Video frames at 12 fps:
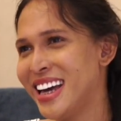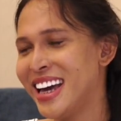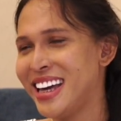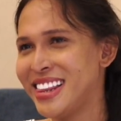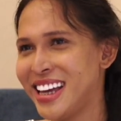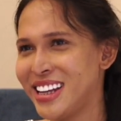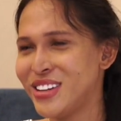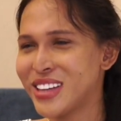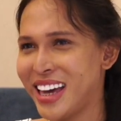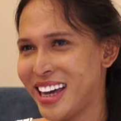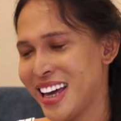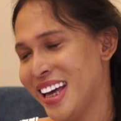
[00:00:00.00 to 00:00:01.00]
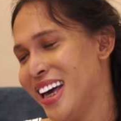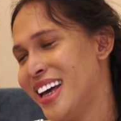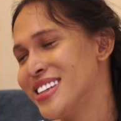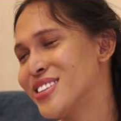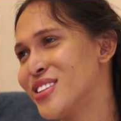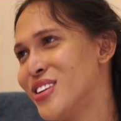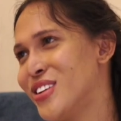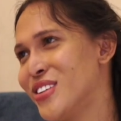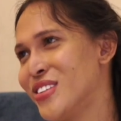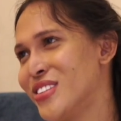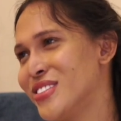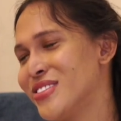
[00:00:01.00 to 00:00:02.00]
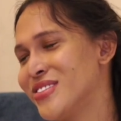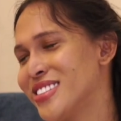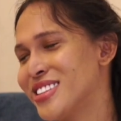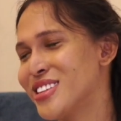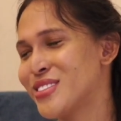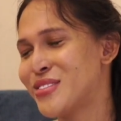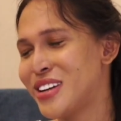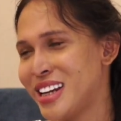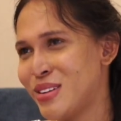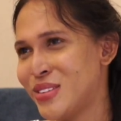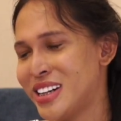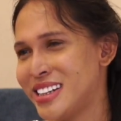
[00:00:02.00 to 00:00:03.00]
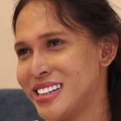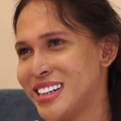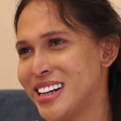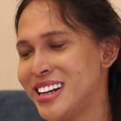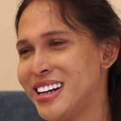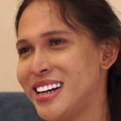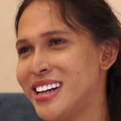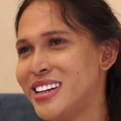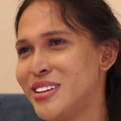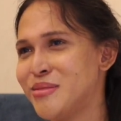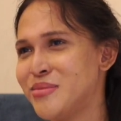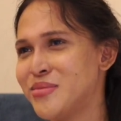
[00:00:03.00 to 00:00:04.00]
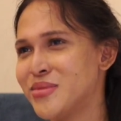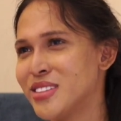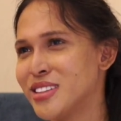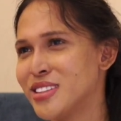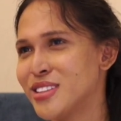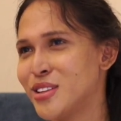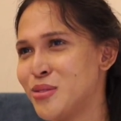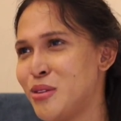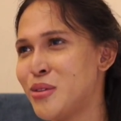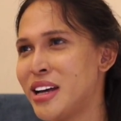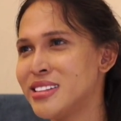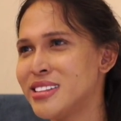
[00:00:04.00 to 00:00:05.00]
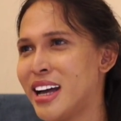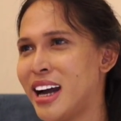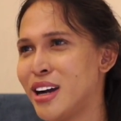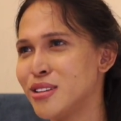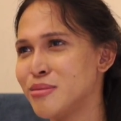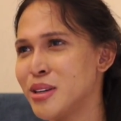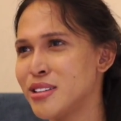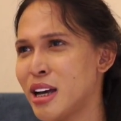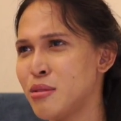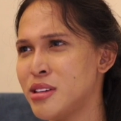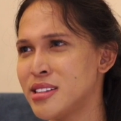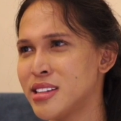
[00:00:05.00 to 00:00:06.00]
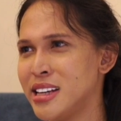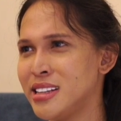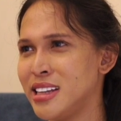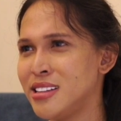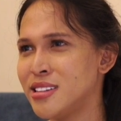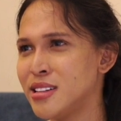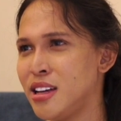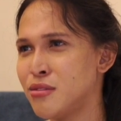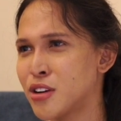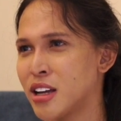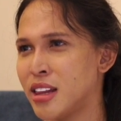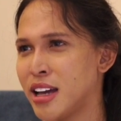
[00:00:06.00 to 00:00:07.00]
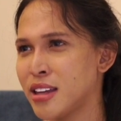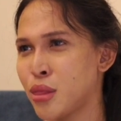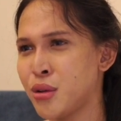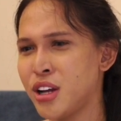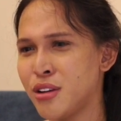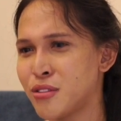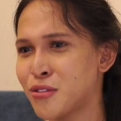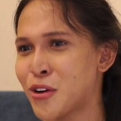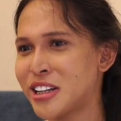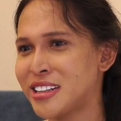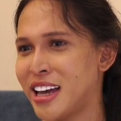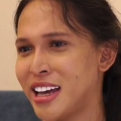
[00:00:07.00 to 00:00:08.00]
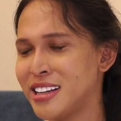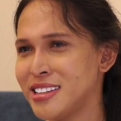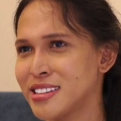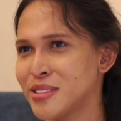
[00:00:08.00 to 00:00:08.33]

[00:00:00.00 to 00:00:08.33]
And then okay, so this is a funny one. So we went out because I was in Italy for like 3 or 4 days.